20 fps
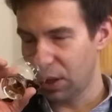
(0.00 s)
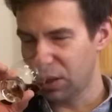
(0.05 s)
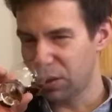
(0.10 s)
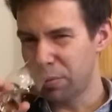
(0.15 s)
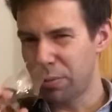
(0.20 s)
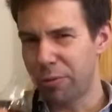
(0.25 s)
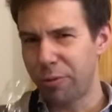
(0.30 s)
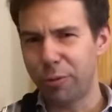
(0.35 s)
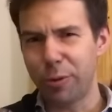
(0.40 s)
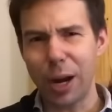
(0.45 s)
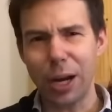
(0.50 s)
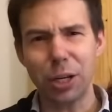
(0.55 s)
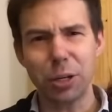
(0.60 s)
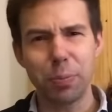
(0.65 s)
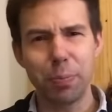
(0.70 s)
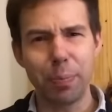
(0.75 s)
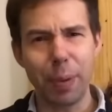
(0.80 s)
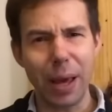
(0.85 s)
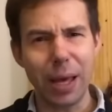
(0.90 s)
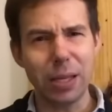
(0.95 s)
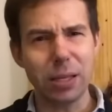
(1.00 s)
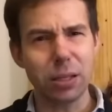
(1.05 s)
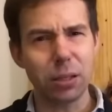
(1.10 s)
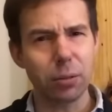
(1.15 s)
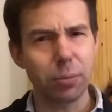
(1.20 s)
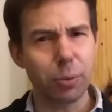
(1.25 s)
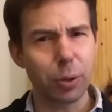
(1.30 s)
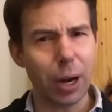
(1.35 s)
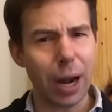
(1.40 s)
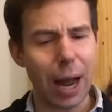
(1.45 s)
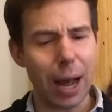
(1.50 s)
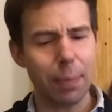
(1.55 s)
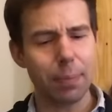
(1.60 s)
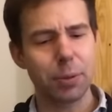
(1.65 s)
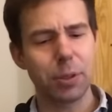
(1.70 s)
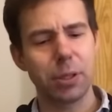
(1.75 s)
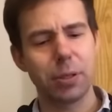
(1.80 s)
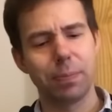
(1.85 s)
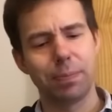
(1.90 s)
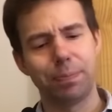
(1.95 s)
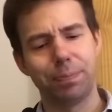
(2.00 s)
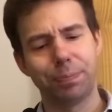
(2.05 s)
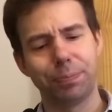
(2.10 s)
Some fresh basil, perhaps.